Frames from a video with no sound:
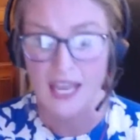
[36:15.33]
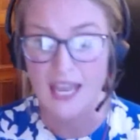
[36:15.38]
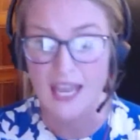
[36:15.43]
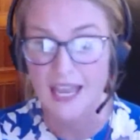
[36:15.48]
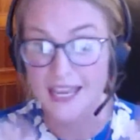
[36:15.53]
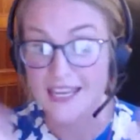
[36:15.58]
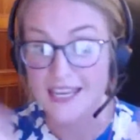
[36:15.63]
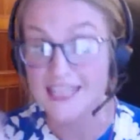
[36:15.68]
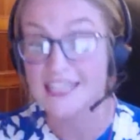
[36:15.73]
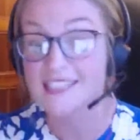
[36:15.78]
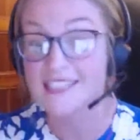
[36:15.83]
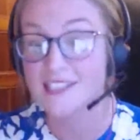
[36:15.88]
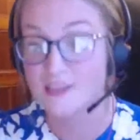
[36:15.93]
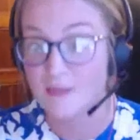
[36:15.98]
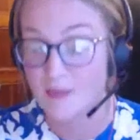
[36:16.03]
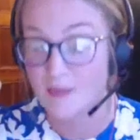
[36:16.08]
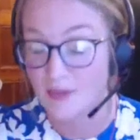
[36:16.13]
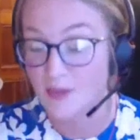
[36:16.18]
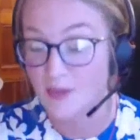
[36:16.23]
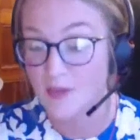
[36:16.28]

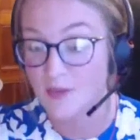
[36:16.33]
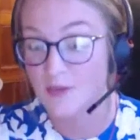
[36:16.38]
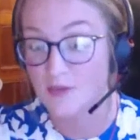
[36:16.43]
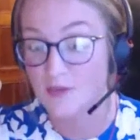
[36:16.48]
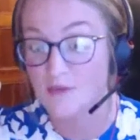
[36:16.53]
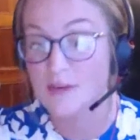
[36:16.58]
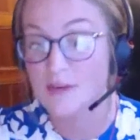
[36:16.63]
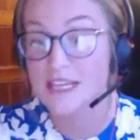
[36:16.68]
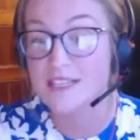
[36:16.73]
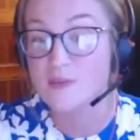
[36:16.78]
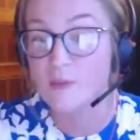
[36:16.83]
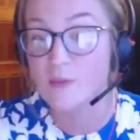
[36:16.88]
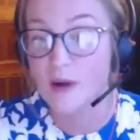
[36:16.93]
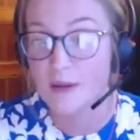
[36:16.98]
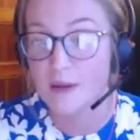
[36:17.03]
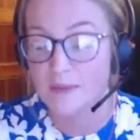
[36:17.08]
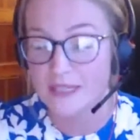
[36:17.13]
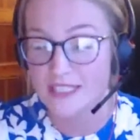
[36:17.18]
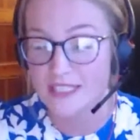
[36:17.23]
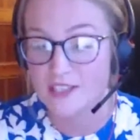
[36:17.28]
the reason why
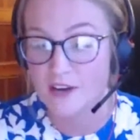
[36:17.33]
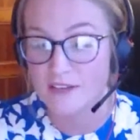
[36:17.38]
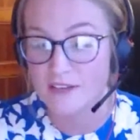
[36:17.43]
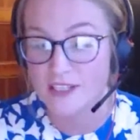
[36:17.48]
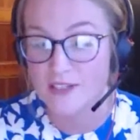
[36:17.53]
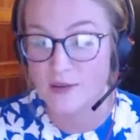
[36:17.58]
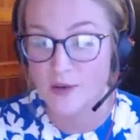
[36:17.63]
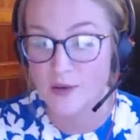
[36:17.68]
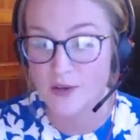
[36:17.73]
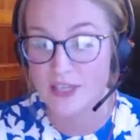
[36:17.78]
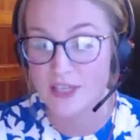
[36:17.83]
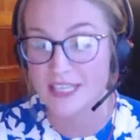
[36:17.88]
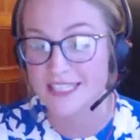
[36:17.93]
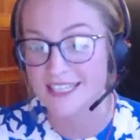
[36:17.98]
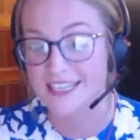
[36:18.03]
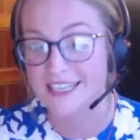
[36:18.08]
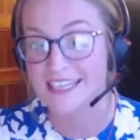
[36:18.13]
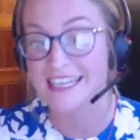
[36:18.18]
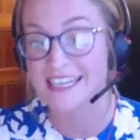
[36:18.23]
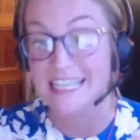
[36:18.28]
PCR is so good is
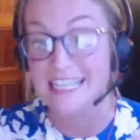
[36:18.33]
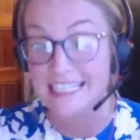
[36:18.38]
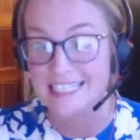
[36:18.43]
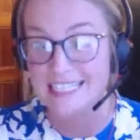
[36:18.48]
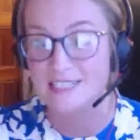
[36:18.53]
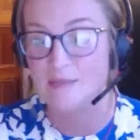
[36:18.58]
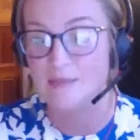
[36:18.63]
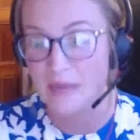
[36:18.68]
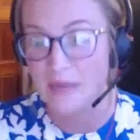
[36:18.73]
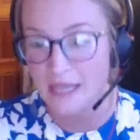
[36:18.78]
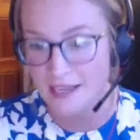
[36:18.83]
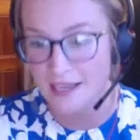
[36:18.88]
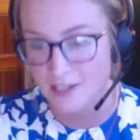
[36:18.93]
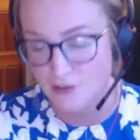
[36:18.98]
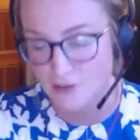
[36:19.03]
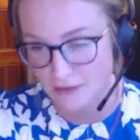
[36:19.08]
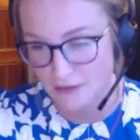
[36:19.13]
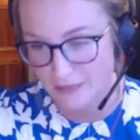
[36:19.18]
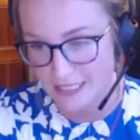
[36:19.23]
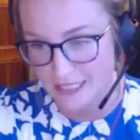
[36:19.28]
that it needs to be
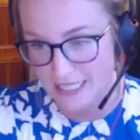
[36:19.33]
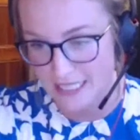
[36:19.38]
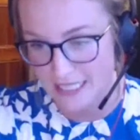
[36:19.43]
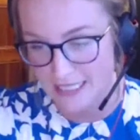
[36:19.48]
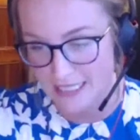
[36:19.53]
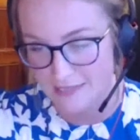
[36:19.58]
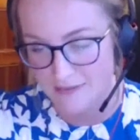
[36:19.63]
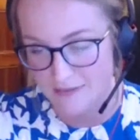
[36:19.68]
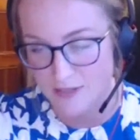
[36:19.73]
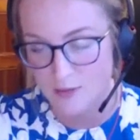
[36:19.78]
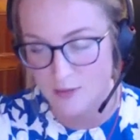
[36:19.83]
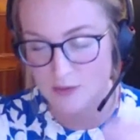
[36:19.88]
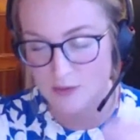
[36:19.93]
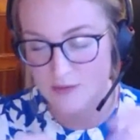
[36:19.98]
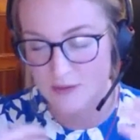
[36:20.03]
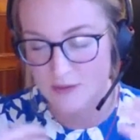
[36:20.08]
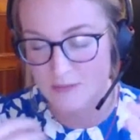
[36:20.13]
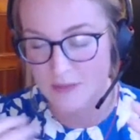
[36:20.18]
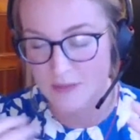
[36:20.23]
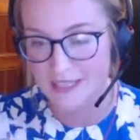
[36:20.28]
extremely sensitive. It's one
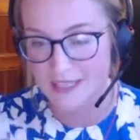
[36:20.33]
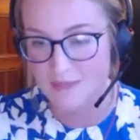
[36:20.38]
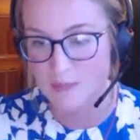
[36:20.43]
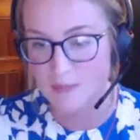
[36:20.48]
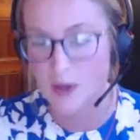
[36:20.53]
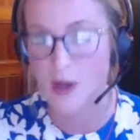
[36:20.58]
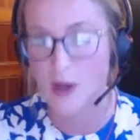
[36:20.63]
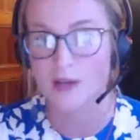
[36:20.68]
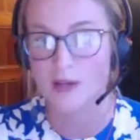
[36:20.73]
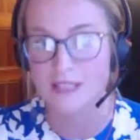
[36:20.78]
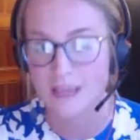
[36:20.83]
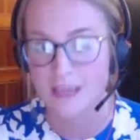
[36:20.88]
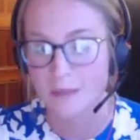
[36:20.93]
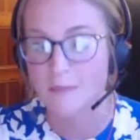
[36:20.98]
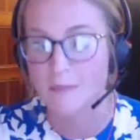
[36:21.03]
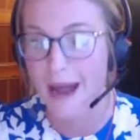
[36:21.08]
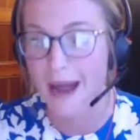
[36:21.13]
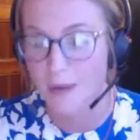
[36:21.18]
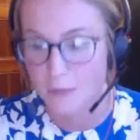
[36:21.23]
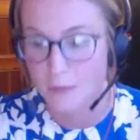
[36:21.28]
of the biggest perks
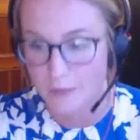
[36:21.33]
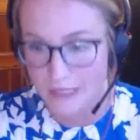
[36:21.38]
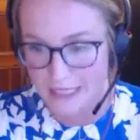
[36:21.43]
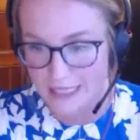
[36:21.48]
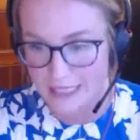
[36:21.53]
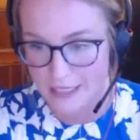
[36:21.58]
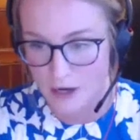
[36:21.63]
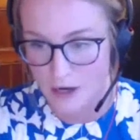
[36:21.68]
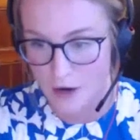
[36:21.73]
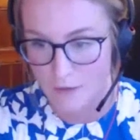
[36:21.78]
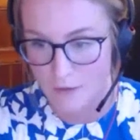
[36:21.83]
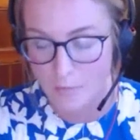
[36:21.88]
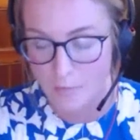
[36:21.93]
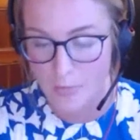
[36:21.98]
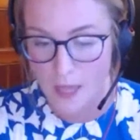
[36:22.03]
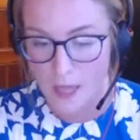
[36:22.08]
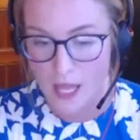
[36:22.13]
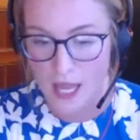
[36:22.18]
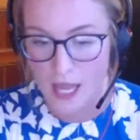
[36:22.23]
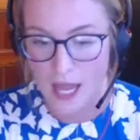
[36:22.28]
about PCR.
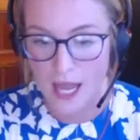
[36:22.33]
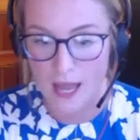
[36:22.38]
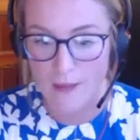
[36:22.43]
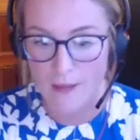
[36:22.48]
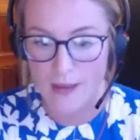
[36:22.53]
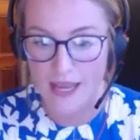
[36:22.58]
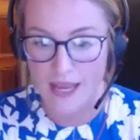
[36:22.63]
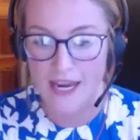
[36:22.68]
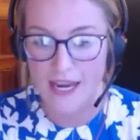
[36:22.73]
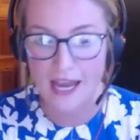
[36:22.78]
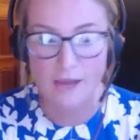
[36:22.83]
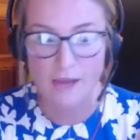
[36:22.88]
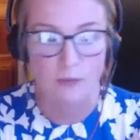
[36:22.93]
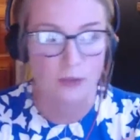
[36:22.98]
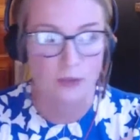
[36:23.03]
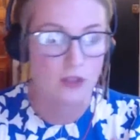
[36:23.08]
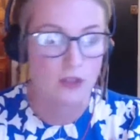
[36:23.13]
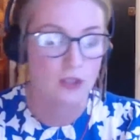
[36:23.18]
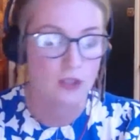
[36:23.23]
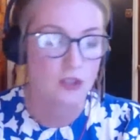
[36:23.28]
It
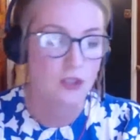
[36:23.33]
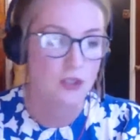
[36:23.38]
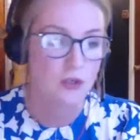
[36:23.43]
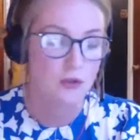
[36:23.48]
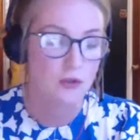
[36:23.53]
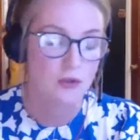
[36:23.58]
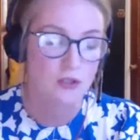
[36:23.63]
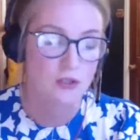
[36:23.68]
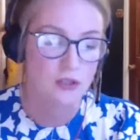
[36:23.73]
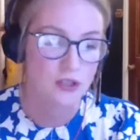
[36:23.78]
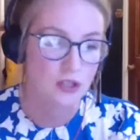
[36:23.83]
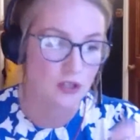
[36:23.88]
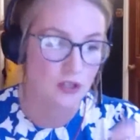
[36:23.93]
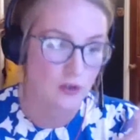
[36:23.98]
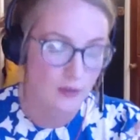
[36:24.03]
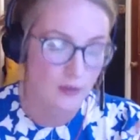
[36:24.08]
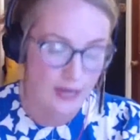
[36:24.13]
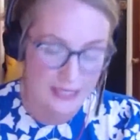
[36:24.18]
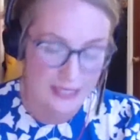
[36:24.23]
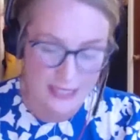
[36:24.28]
enables us
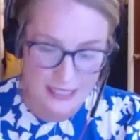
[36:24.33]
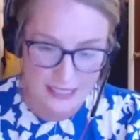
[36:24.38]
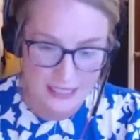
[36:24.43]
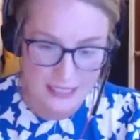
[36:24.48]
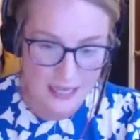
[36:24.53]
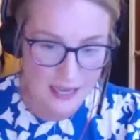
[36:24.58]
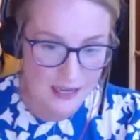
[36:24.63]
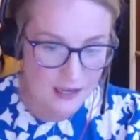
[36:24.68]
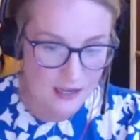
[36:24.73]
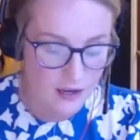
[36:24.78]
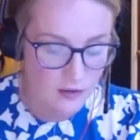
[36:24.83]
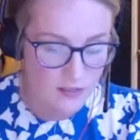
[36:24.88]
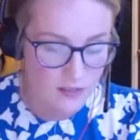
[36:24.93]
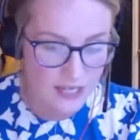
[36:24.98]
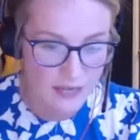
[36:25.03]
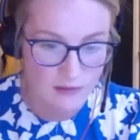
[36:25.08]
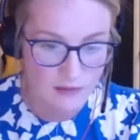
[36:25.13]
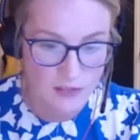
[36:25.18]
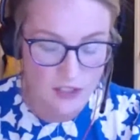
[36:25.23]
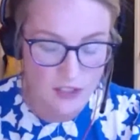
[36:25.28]
to, as I say, go
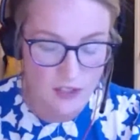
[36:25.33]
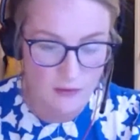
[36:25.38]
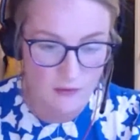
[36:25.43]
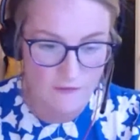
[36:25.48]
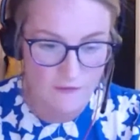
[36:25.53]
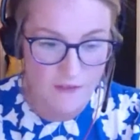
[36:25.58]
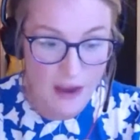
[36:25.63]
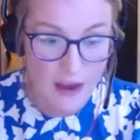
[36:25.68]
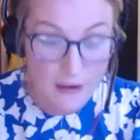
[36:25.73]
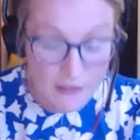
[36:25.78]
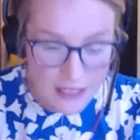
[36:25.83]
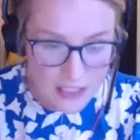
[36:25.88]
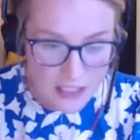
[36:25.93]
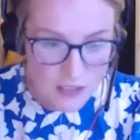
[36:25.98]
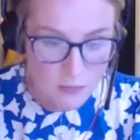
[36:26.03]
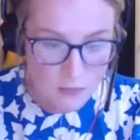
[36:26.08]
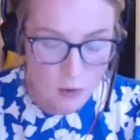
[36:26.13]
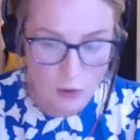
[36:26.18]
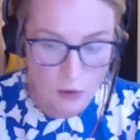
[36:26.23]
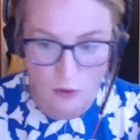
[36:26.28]
down to very
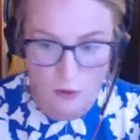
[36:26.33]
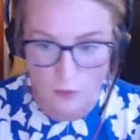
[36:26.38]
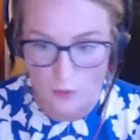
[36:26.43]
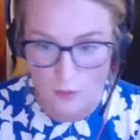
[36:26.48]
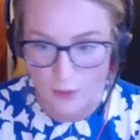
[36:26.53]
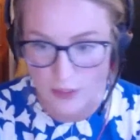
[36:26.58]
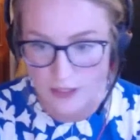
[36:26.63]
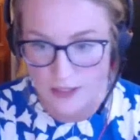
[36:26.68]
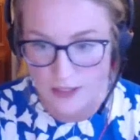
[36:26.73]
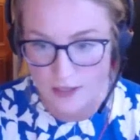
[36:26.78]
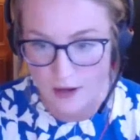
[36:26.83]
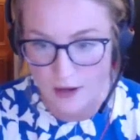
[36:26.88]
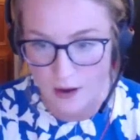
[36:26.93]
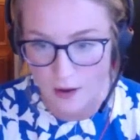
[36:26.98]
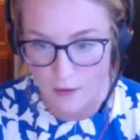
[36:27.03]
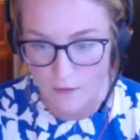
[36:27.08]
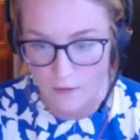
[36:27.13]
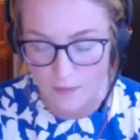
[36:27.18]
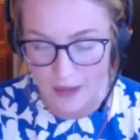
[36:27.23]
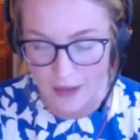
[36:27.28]
small numbers
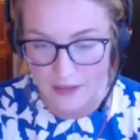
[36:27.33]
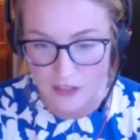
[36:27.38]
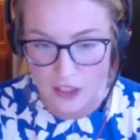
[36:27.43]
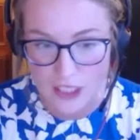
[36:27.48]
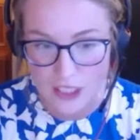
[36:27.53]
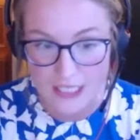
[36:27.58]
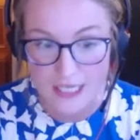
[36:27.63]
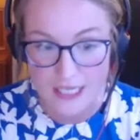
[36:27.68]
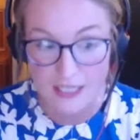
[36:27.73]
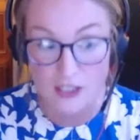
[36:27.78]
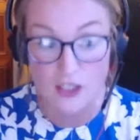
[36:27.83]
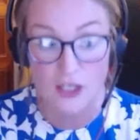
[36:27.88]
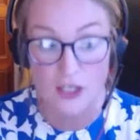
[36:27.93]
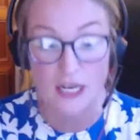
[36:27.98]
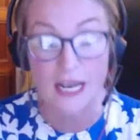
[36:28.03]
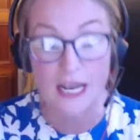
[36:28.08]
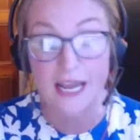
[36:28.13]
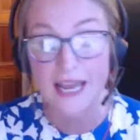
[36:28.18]
of pathogen detection.